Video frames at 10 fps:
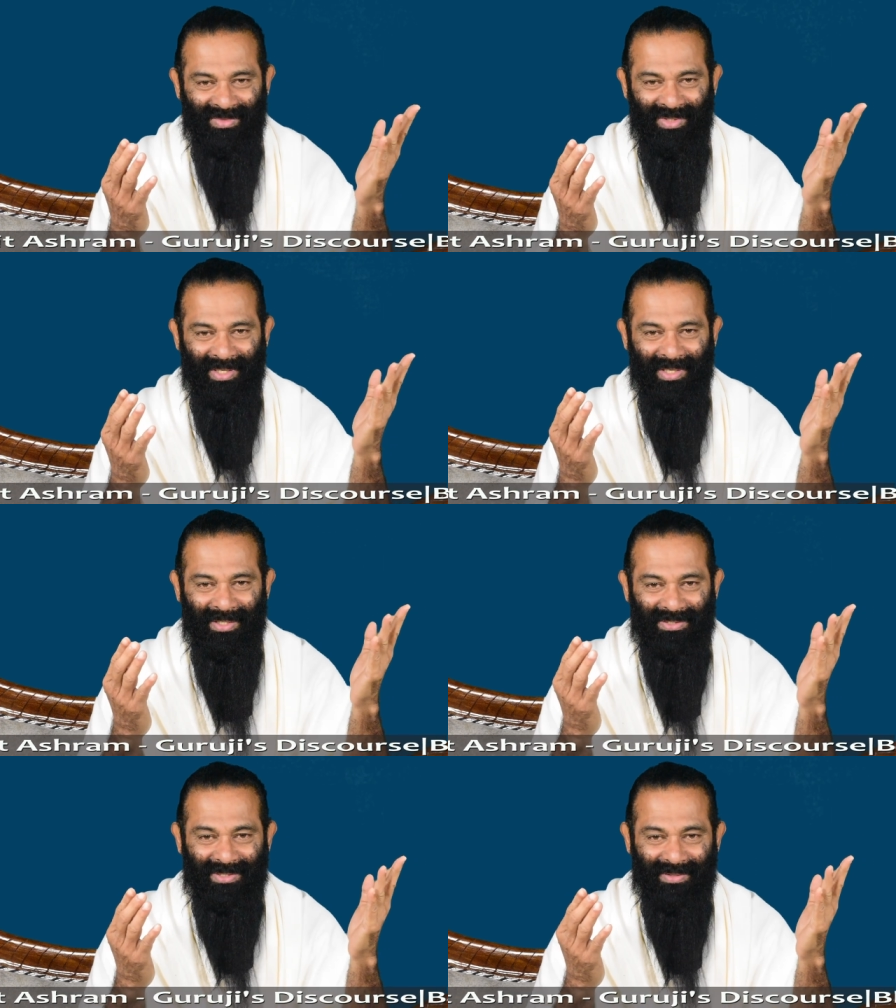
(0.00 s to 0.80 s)
Third
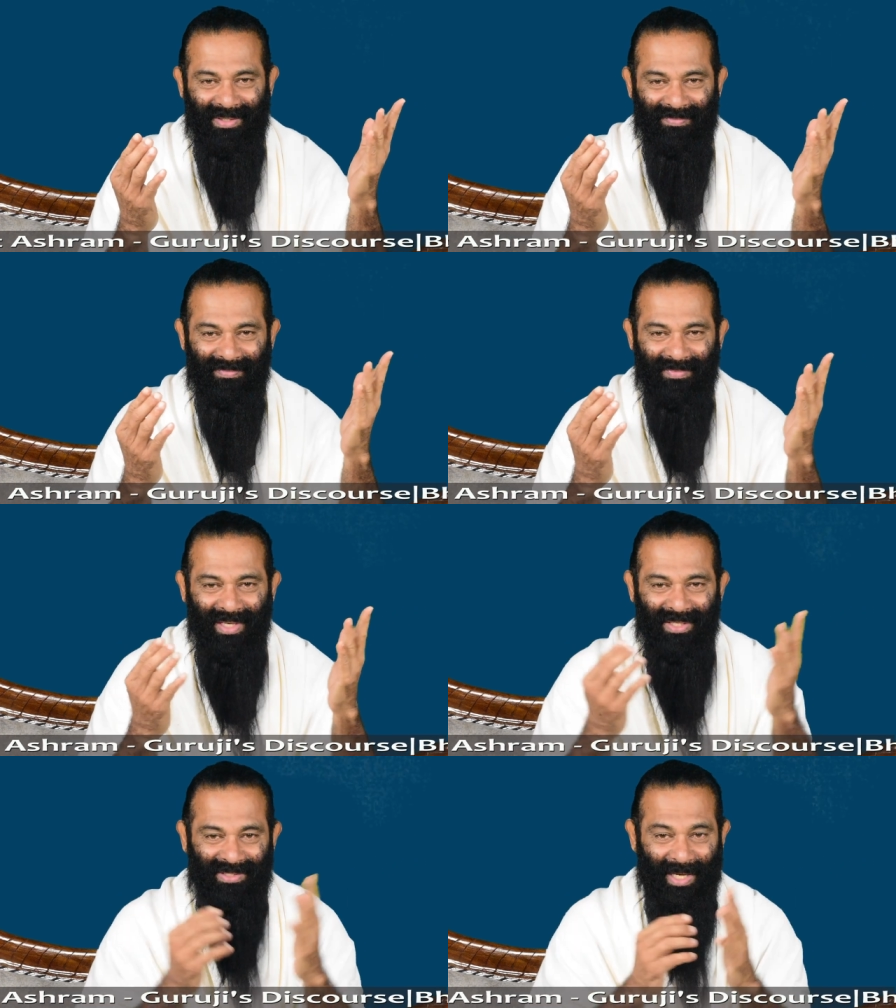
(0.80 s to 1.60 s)
edition.
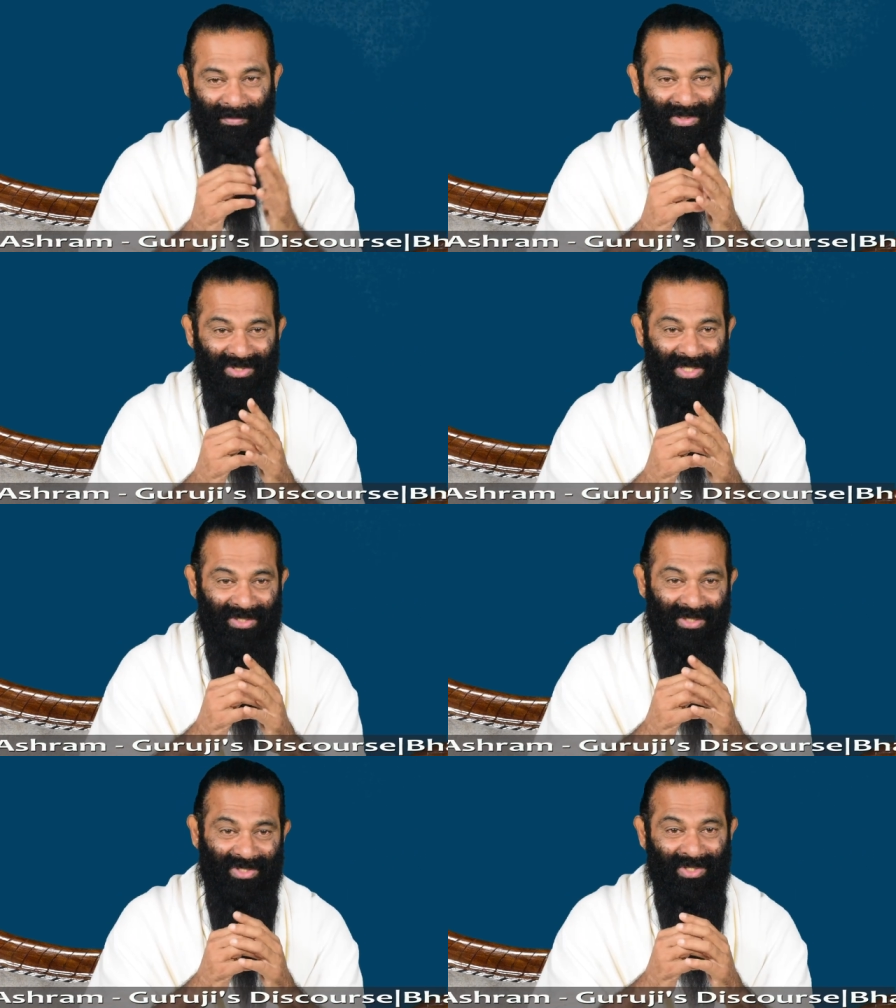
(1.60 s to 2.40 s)
Japanese tell their